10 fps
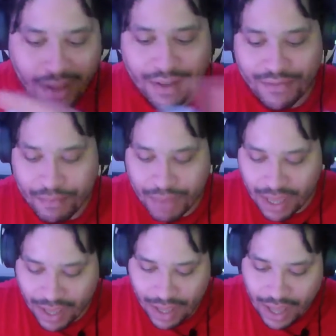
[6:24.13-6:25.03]
for me,
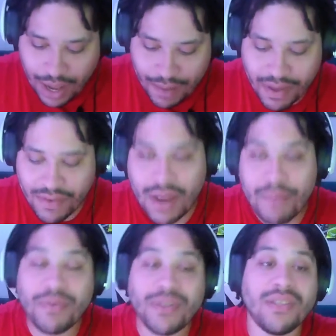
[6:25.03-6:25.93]
I'm giving
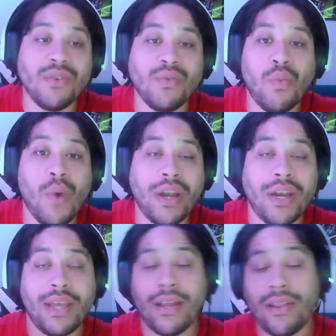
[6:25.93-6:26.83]
episode one.
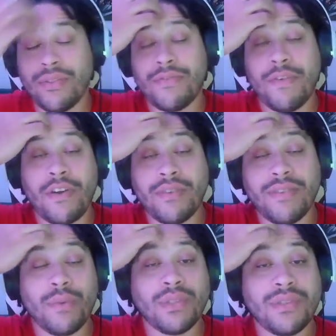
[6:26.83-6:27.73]
Fair enough. It
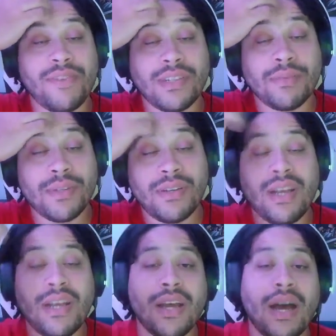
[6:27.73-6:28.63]
was the first episode.
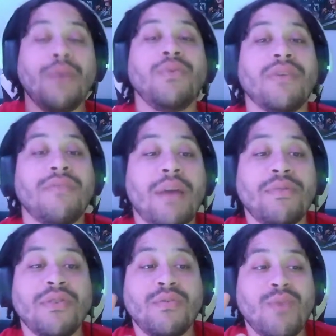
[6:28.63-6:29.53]
I will give
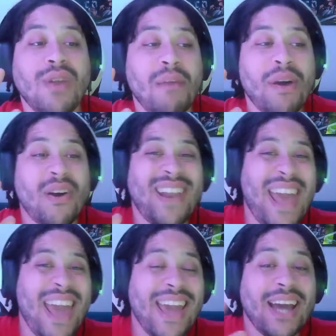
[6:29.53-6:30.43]
episode one about an
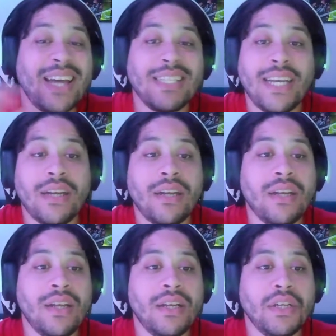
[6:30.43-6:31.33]
eight out of ten,
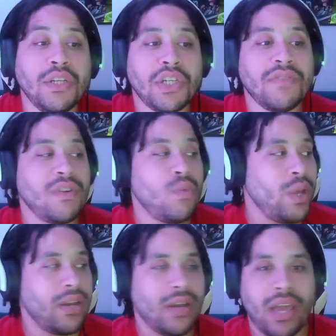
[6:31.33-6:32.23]
just for the way
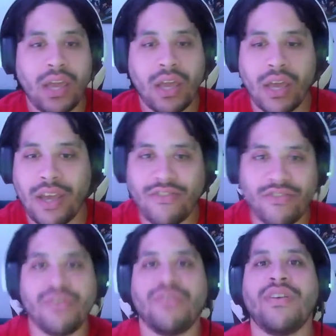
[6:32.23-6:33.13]
that they
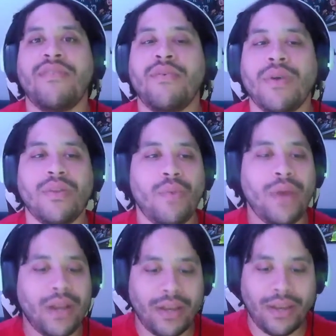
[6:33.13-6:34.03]
introduced everyone, the way
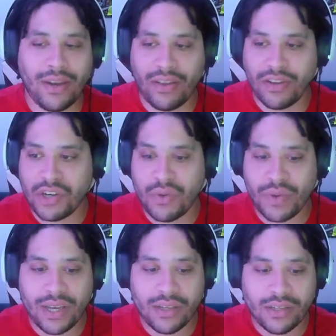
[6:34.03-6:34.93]
that that show
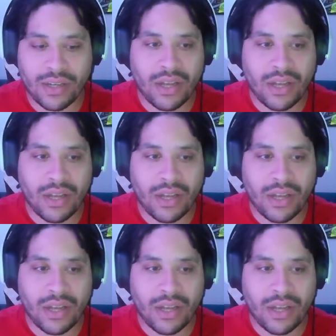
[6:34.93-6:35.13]
is,